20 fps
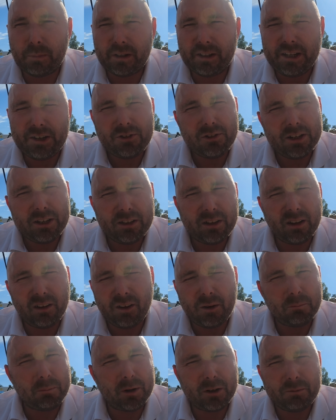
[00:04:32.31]
but literally
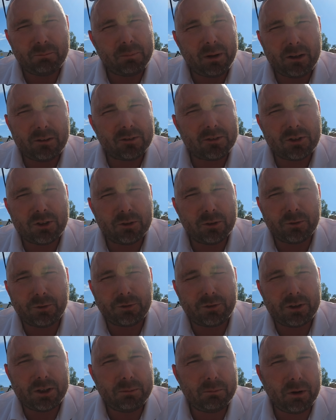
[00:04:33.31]
like by about 2 or
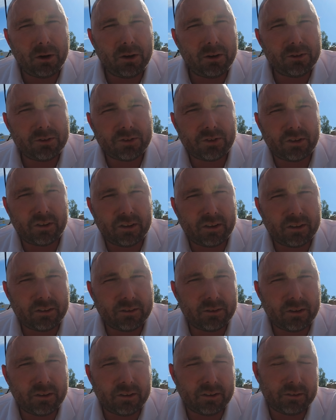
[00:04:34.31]
3 miles
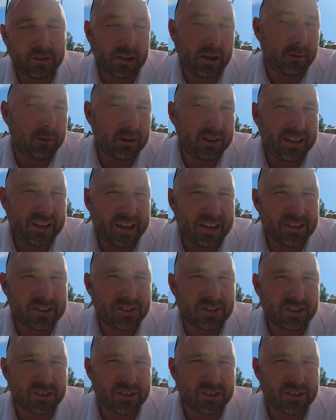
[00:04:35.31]
an hour less,